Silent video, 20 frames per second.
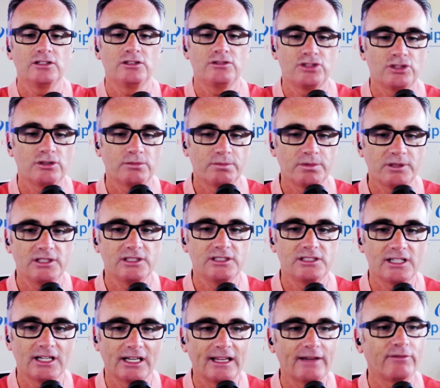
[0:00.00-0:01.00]
you should be
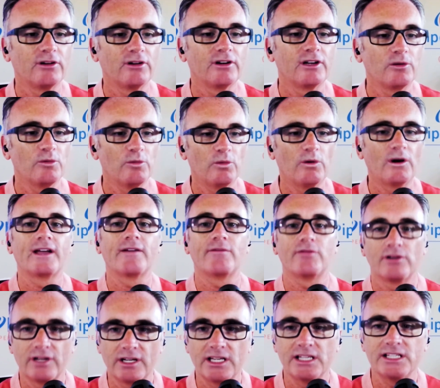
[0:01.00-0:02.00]
delivering
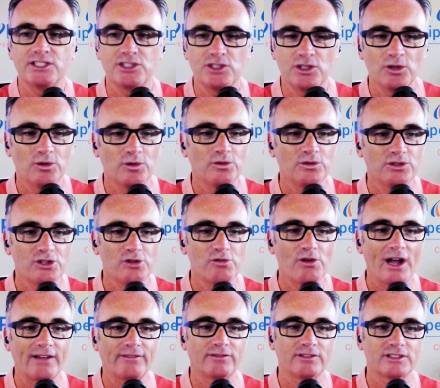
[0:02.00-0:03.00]
whatever it is
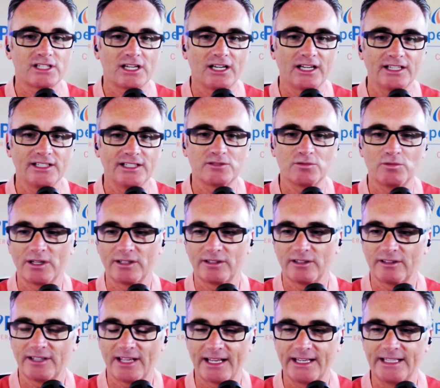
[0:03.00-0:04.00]
you advertise,
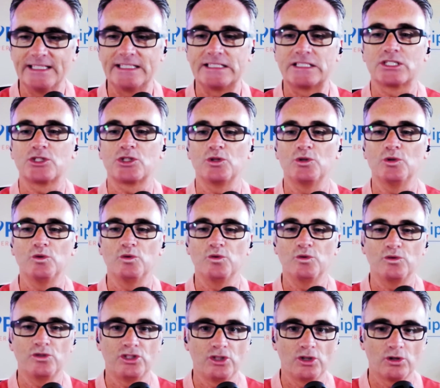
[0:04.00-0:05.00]
whether that is
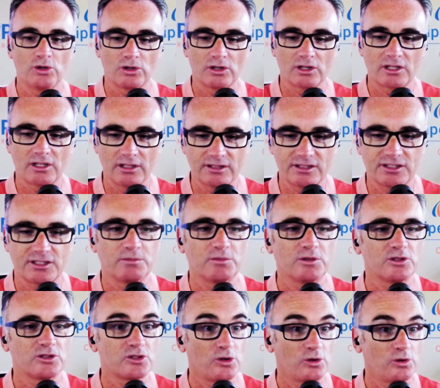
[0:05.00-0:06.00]
to your
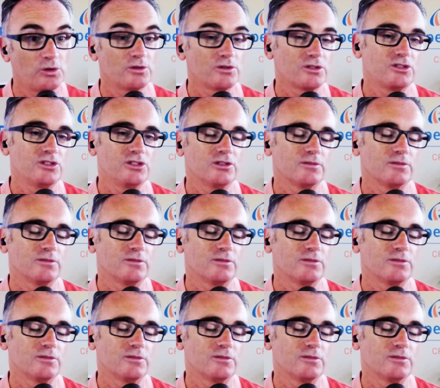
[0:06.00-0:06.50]
customers or to